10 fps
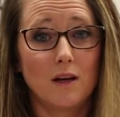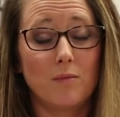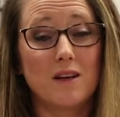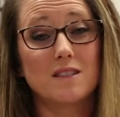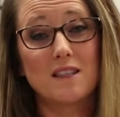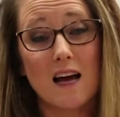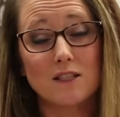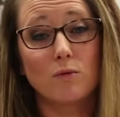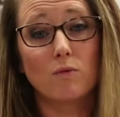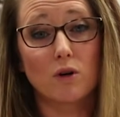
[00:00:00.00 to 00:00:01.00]
because
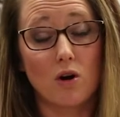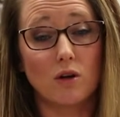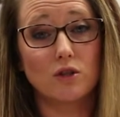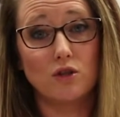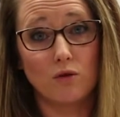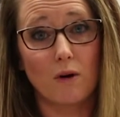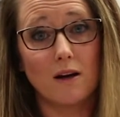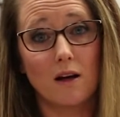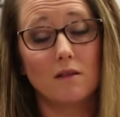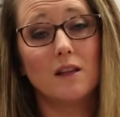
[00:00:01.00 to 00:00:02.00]
that's what we're called to do
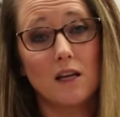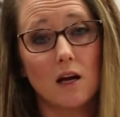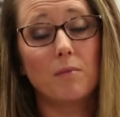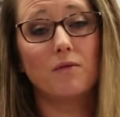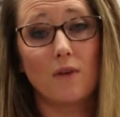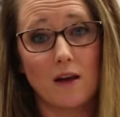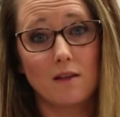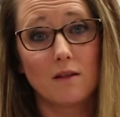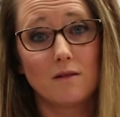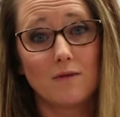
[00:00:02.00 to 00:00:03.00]
right now. Link up in faith.
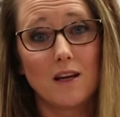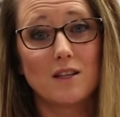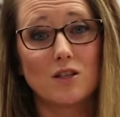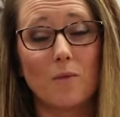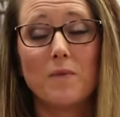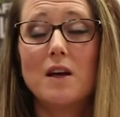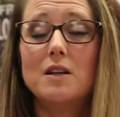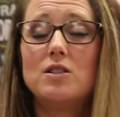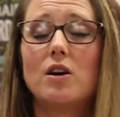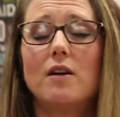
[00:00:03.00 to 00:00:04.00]
So,
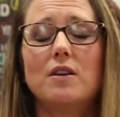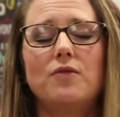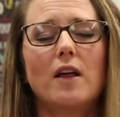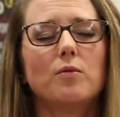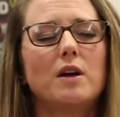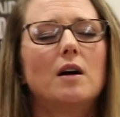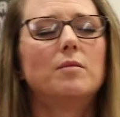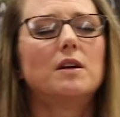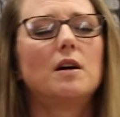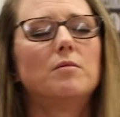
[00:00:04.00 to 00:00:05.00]
dear Heavenly Father, we
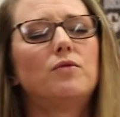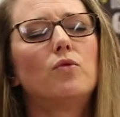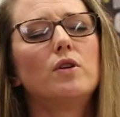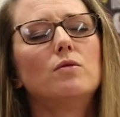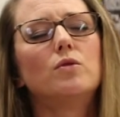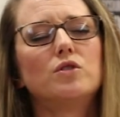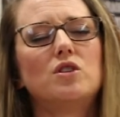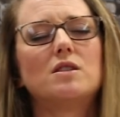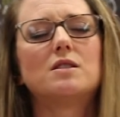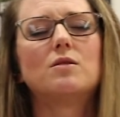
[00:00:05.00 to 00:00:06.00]
humbly come before You, Lord
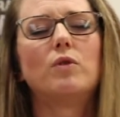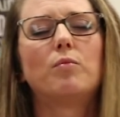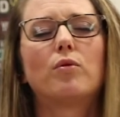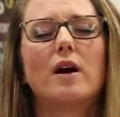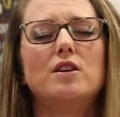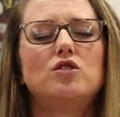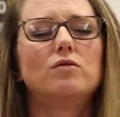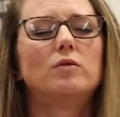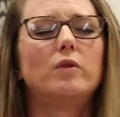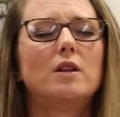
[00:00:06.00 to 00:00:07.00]
Jesus, and we praise
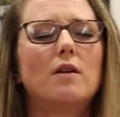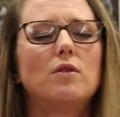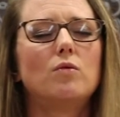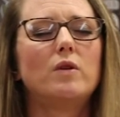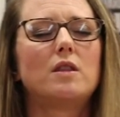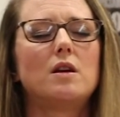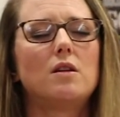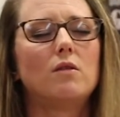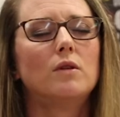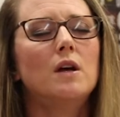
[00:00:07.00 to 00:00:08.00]
You and we love You and we
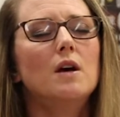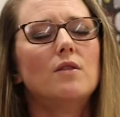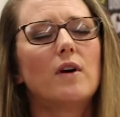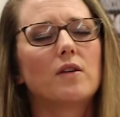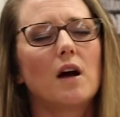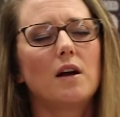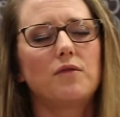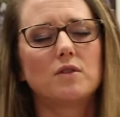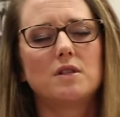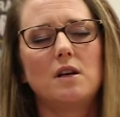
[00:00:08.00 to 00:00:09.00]
thank You. Father God,
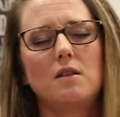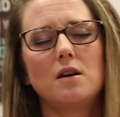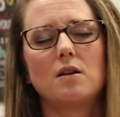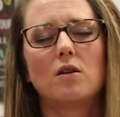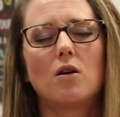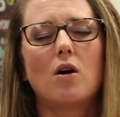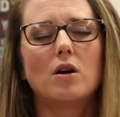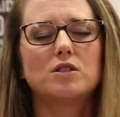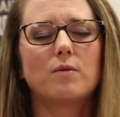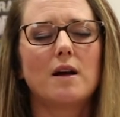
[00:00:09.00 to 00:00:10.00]
if there's anything in our
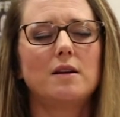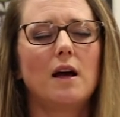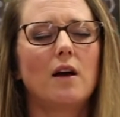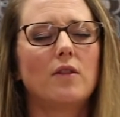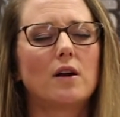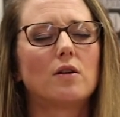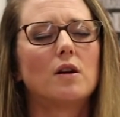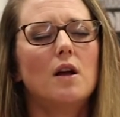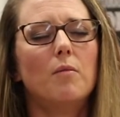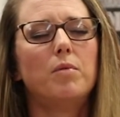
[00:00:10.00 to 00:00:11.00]
hearts right now that
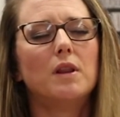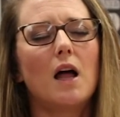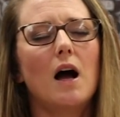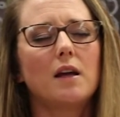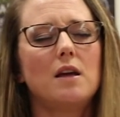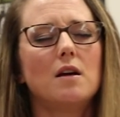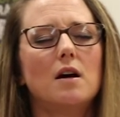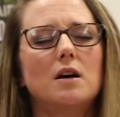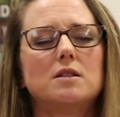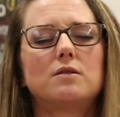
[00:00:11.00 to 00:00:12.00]
are blocking
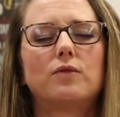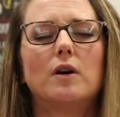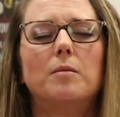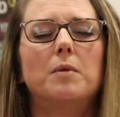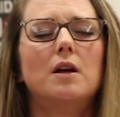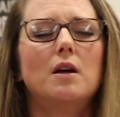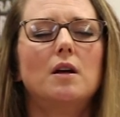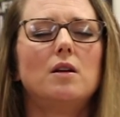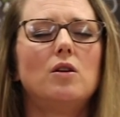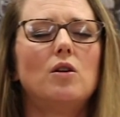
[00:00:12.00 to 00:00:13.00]
us from,
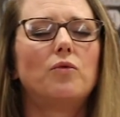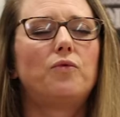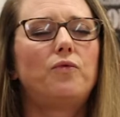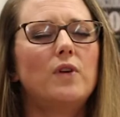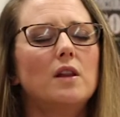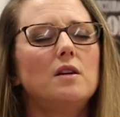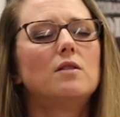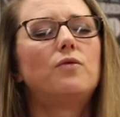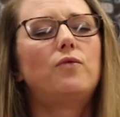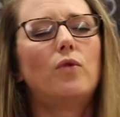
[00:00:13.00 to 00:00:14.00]
you know, filling
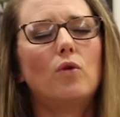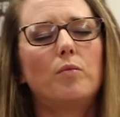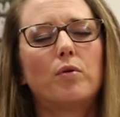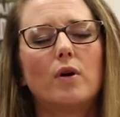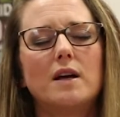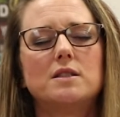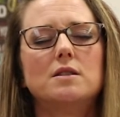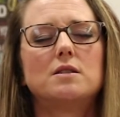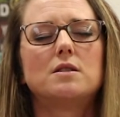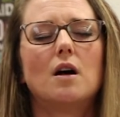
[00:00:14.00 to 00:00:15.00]
the full
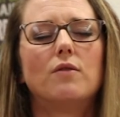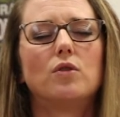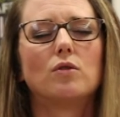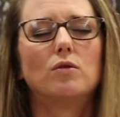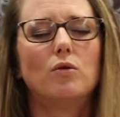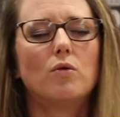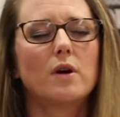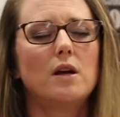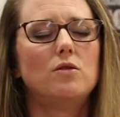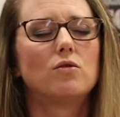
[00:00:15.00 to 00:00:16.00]
presence of Your
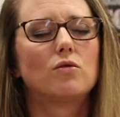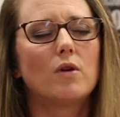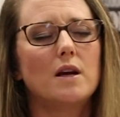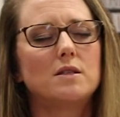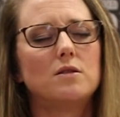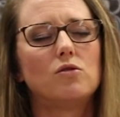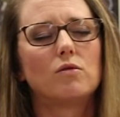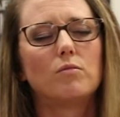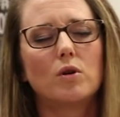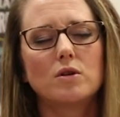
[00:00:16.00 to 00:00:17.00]
glory and Your grace and
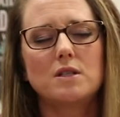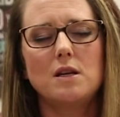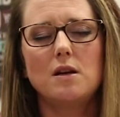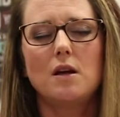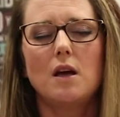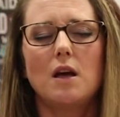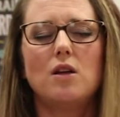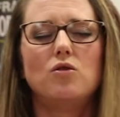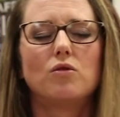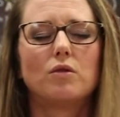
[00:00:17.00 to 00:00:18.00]
Your mercy
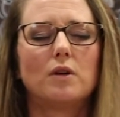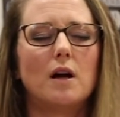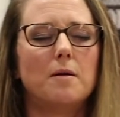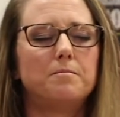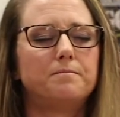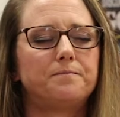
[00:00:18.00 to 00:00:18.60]
and Your